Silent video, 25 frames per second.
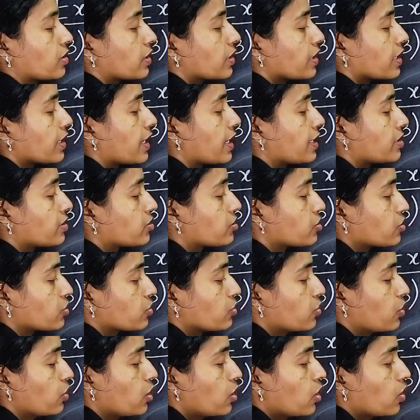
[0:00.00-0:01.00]
Again
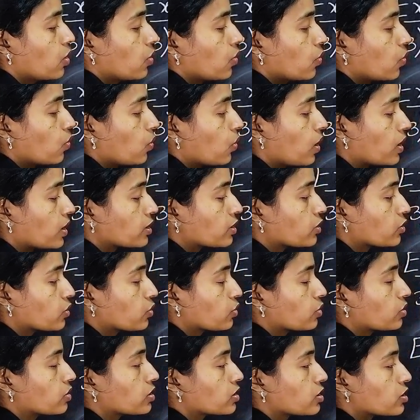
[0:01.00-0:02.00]
2. 1
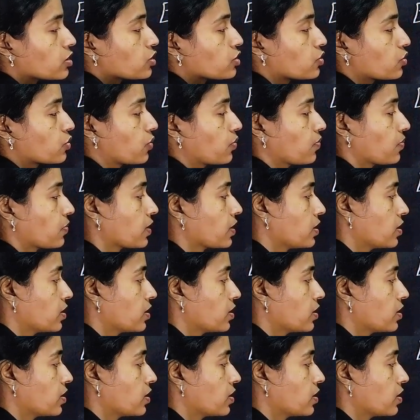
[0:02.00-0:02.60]
2 is 2.